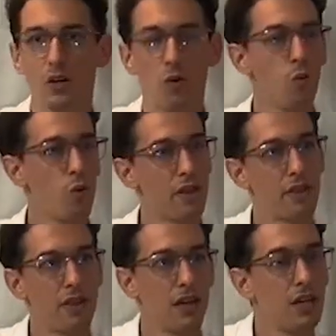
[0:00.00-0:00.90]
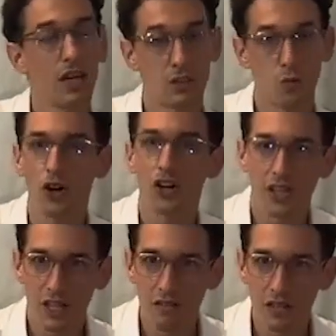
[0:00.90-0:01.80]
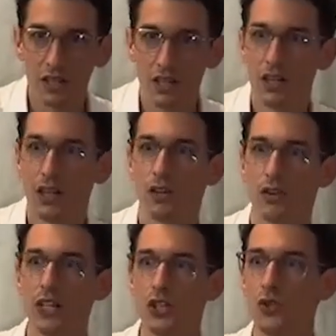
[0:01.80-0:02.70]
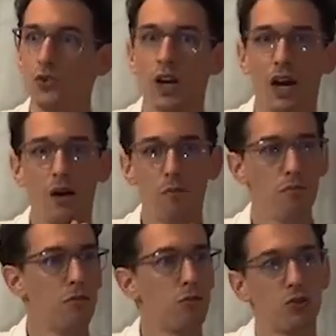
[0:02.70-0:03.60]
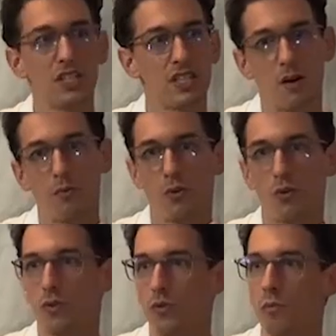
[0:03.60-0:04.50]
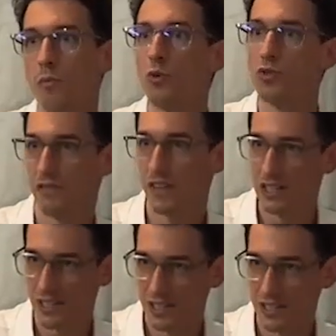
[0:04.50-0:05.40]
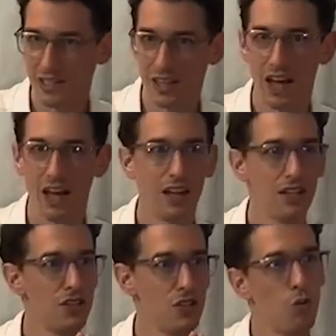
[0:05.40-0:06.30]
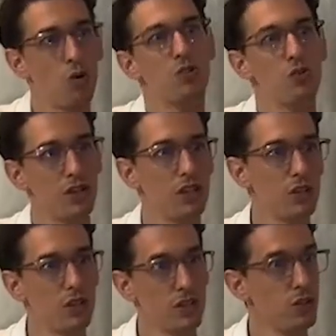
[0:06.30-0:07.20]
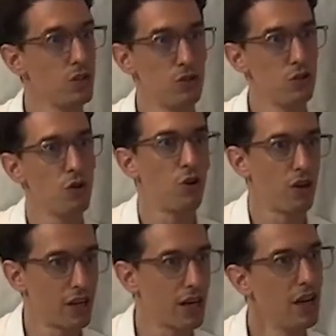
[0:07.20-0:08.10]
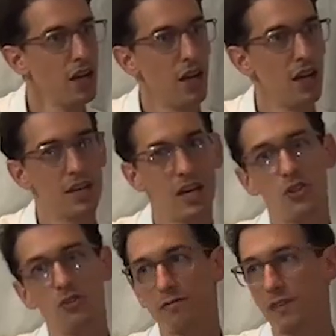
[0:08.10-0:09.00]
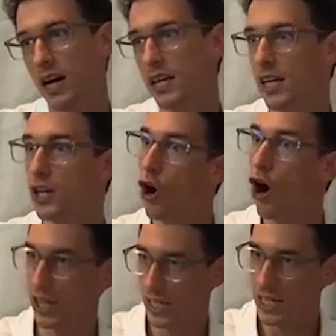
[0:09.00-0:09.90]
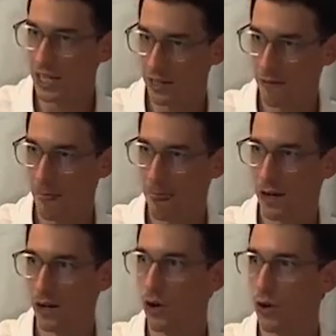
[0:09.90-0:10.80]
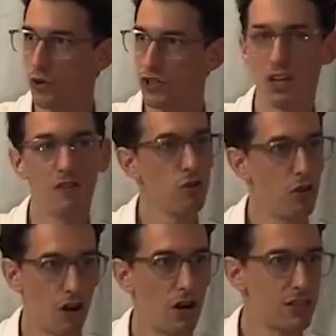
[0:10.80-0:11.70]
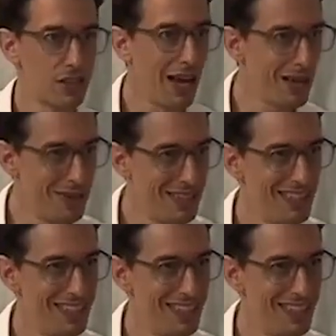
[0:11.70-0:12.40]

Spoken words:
with at work even, right? You come, for example, motivated and you want to really do your work. And then you find a colleague who's giving you a hard time.